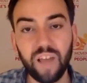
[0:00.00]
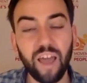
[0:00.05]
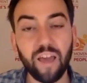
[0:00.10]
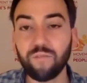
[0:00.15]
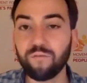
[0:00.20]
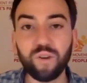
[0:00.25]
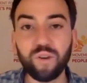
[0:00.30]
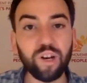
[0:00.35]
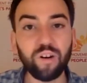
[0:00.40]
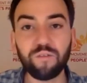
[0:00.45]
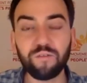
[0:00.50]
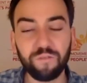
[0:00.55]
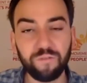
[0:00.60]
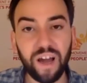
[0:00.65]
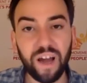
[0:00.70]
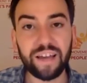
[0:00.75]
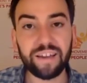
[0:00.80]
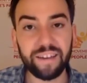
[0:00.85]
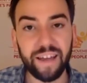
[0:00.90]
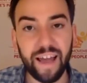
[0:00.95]
If we don't
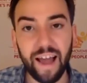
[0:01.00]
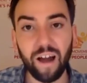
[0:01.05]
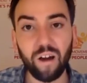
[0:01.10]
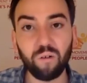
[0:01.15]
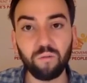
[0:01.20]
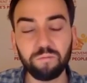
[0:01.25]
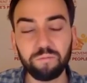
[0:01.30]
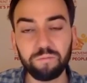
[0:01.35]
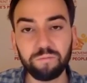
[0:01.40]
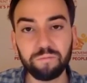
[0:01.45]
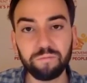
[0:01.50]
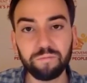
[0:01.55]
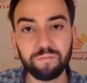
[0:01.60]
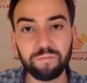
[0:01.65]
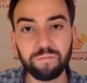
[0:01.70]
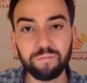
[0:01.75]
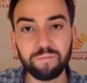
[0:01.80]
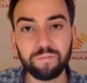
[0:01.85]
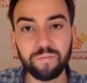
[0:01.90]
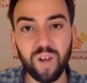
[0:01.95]
fight now,
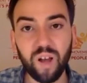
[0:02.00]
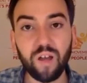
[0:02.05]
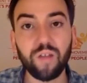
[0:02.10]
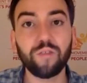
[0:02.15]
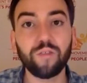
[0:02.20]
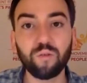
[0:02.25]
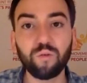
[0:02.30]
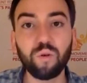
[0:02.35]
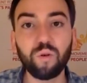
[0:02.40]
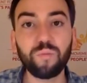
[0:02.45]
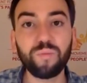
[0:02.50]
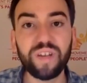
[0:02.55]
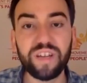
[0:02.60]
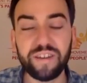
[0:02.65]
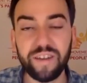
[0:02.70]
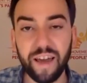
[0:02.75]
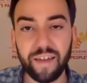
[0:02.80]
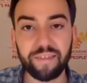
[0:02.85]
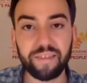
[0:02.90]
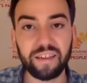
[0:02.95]
there will be
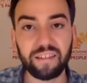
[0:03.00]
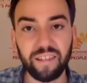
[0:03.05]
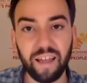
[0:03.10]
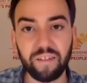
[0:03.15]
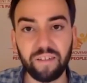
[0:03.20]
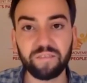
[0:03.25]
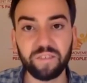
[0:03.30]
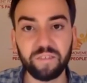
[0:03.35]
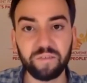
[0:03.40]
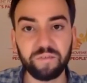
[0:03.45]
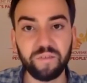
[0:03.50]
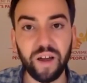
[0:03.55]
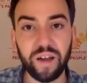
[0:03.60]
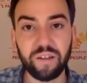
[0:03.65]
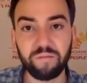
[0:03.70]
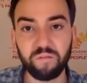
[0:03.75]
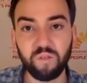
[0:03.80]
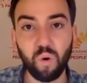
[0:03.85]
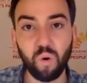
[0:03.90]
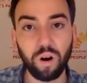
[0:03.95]
nothing left to
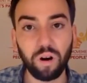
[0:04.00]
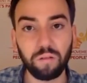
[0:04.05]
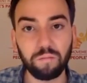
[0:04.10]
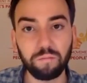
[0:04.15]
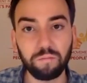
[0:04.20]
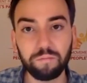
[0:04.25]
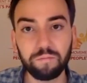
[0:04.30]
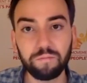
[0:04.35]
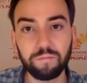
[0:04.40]
fight for.